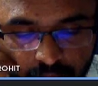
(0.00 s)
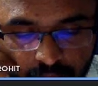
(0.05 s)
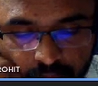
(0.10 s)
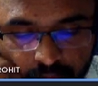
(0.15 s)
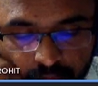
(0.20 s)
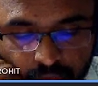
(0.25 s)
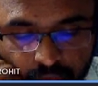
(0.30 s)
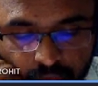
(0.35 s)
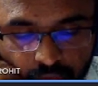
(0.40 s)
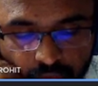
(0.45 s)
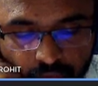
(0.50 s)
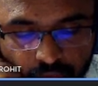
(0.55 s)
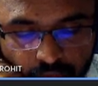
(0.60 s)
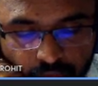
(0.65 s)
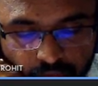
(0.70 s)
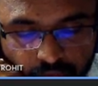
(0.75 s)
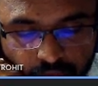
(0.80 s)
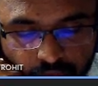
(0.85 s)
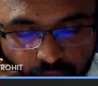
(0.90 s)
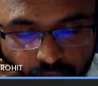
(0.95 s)
So
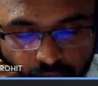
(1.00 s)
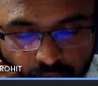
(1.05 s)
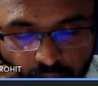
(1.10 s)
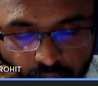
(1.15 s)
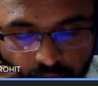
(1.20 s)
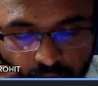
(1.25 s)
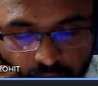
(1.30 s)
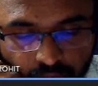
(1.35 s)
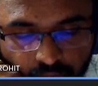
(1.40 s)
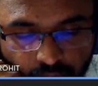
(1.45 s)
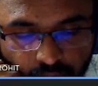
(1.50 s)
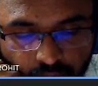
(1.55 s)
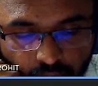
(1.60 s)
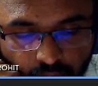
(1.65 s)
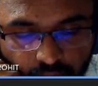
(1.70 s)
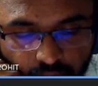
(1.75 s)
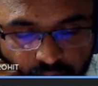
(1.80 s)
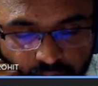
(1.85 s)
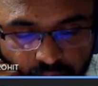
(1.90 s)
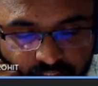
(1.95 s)
you got
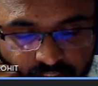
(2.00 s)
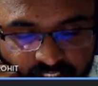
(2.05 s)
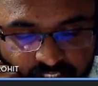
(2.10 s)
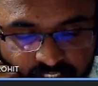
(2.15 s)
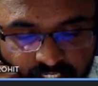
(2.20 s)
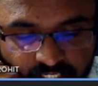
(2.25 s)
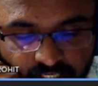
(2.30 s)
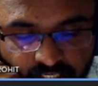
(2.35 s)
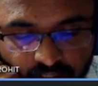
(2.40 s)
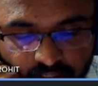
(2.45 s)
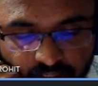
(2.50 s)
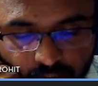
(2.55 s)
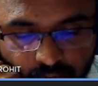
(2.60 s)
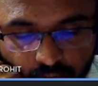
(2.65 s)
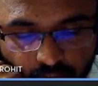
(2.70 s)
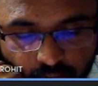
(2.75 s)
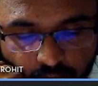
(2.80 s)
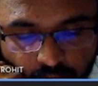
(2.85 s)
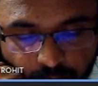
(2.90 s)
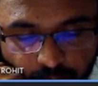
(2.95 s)
C, you
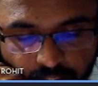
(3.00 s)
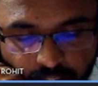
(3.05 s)
got B.